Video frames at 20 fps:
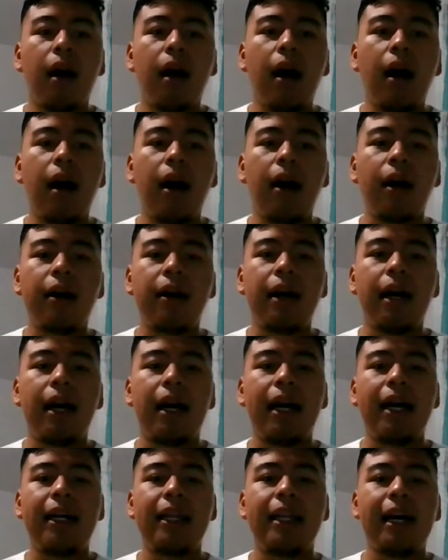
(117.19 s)

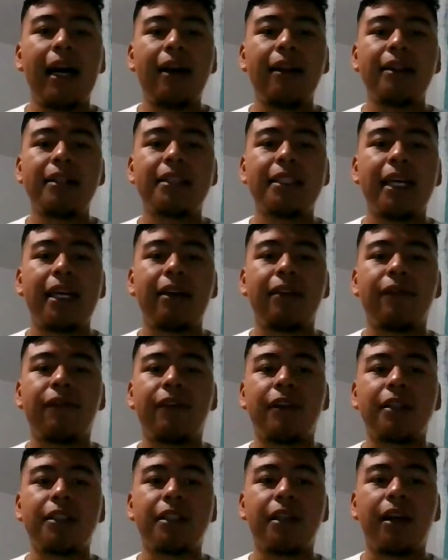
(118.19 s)
And how does that
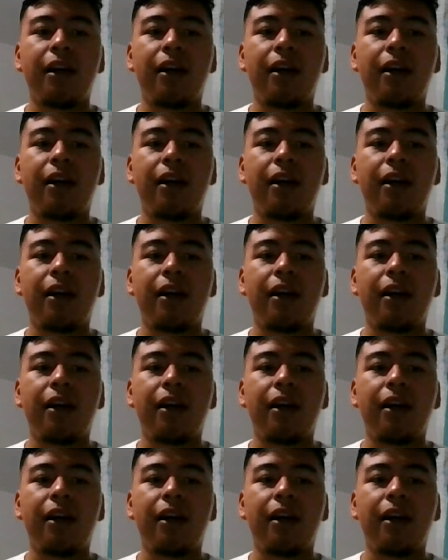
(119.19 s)
affect